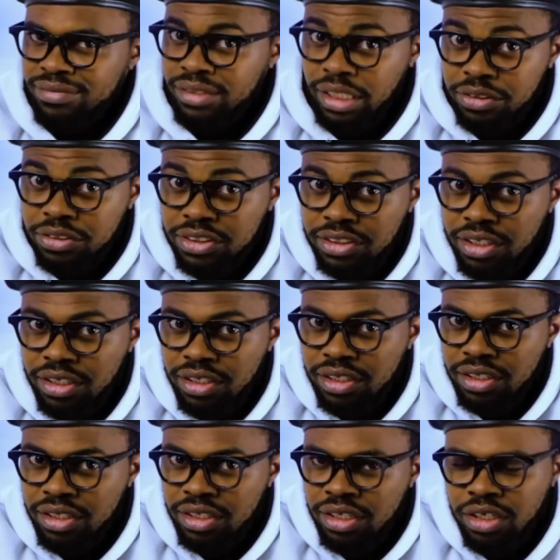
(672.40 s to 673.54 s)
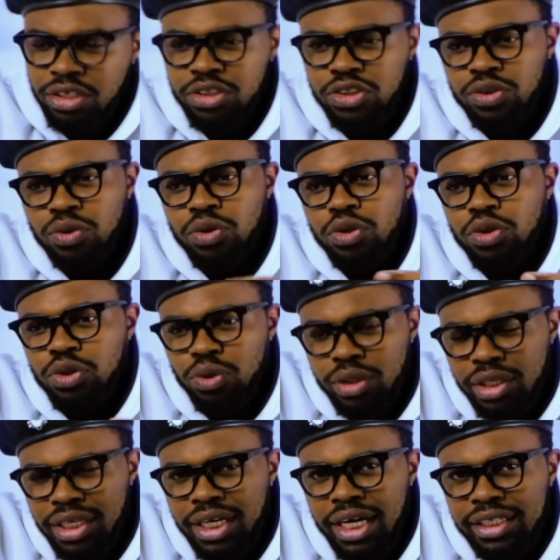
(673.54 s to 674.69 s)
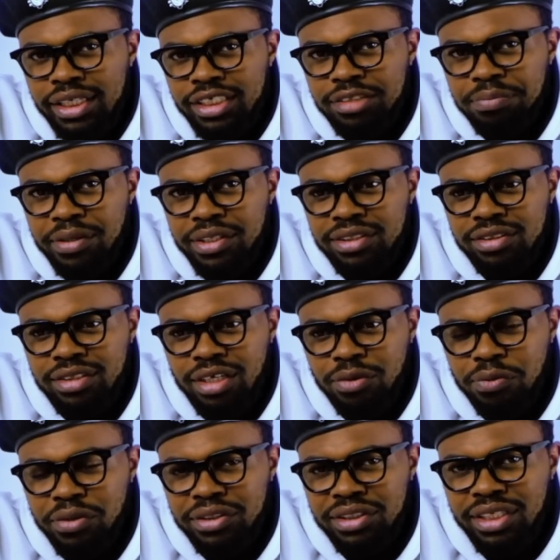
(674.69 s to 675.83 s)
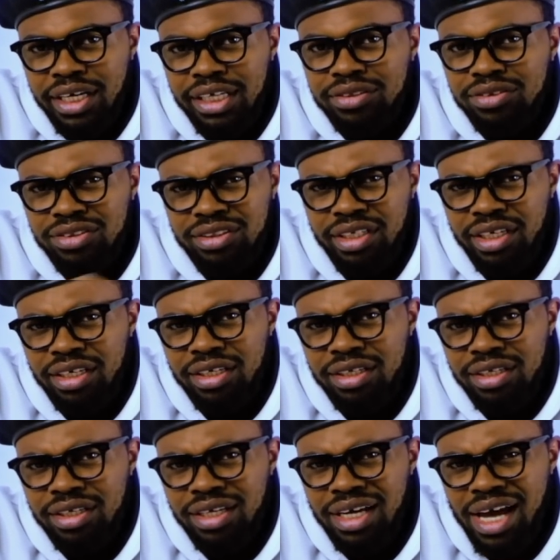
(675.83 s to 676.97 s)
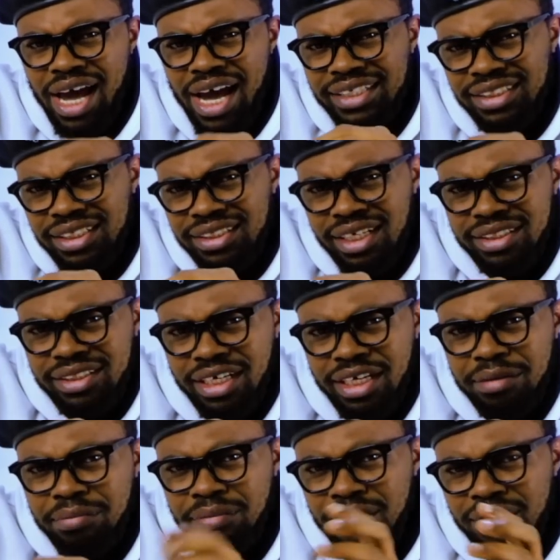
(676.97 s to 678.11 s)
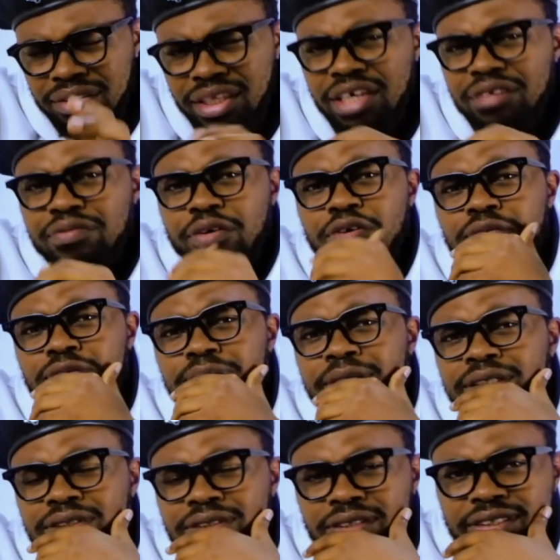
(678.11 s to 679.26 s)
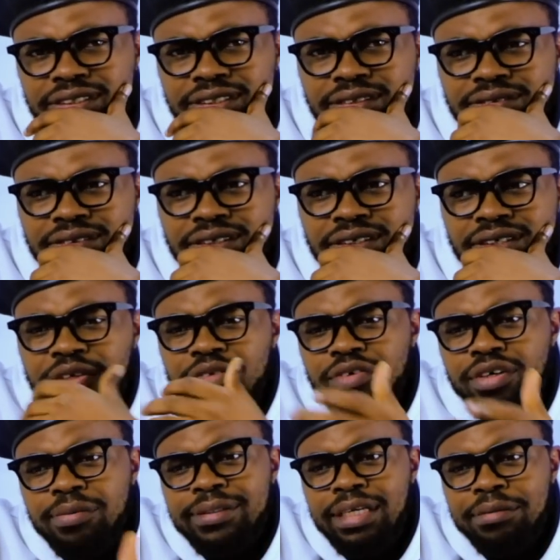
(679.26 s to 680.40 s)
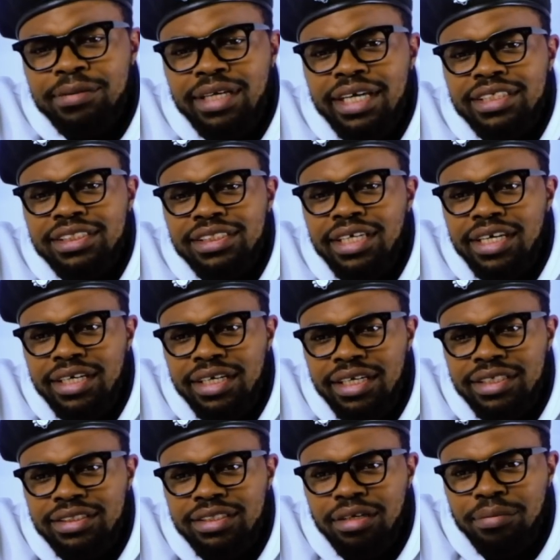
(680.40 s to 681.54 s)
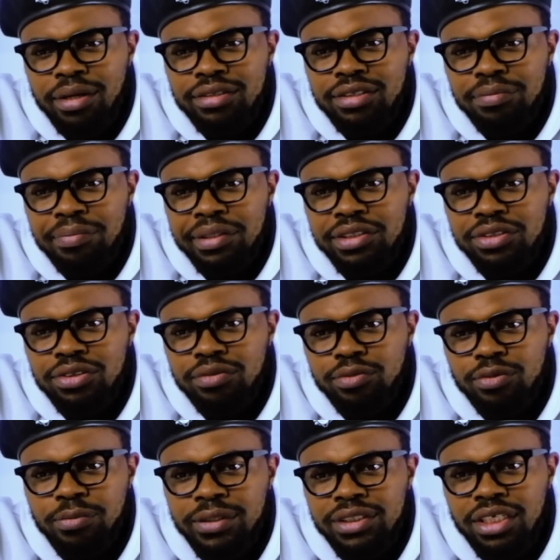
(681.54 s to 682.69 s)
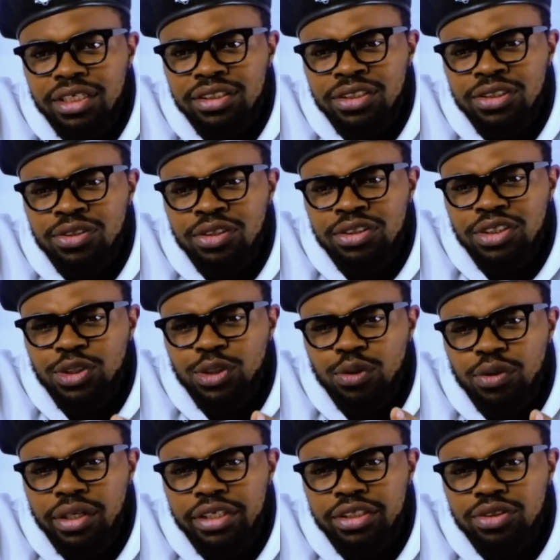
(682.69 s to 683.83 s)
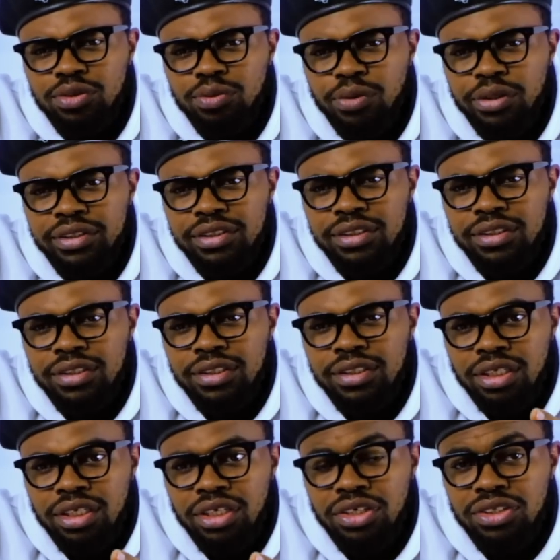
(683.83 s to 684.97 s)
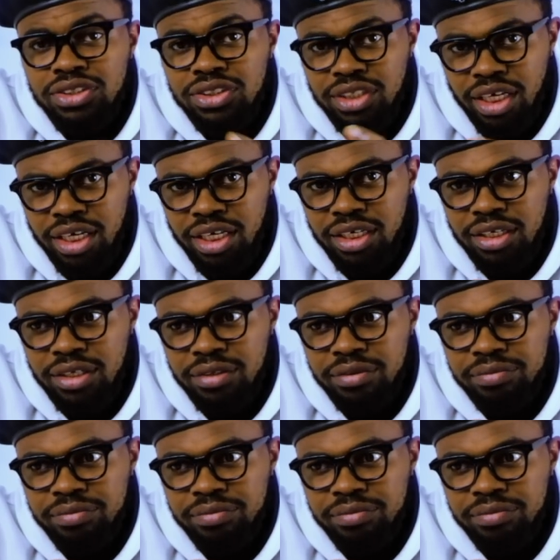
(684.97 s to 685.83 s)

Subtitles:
Can you see? So, looking at his person and what he had to say as at that time, think for a moment to yourself. If Abel Damina is saying this about the person of Uebert Angel, does it correlate to what he said